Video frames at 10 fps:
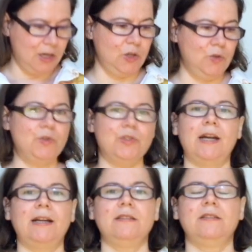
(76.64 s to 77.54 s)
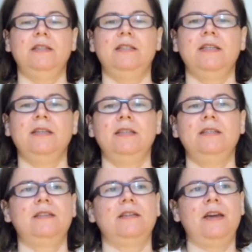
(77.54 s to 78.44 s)
You start knitting
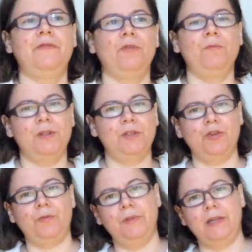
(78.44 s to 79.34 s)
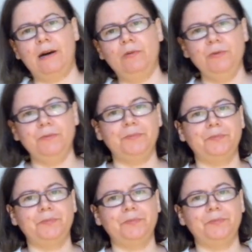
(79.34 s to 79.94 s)
it from the top down.